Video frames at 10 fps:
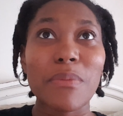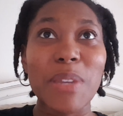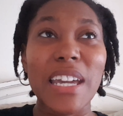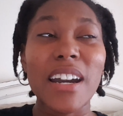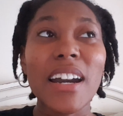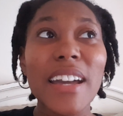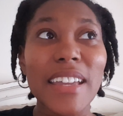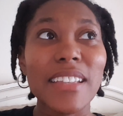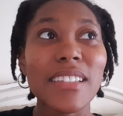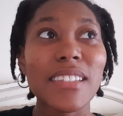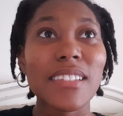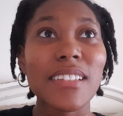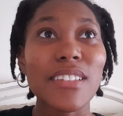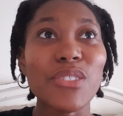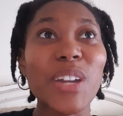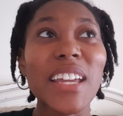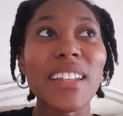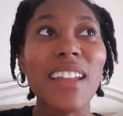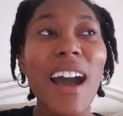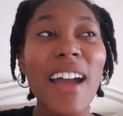Because you
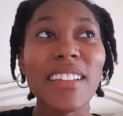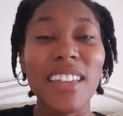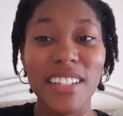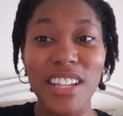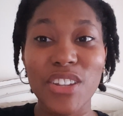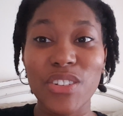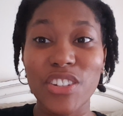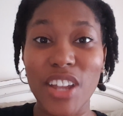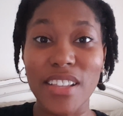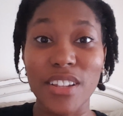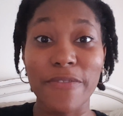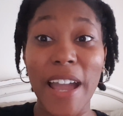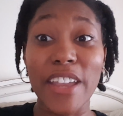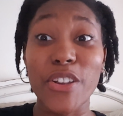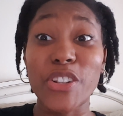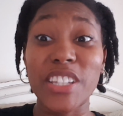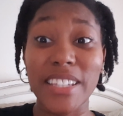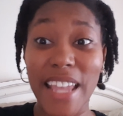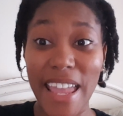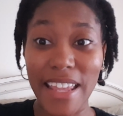cannot continue to justify your
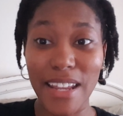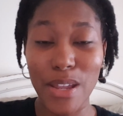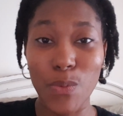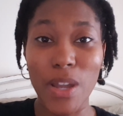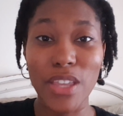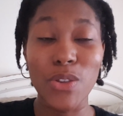sin and what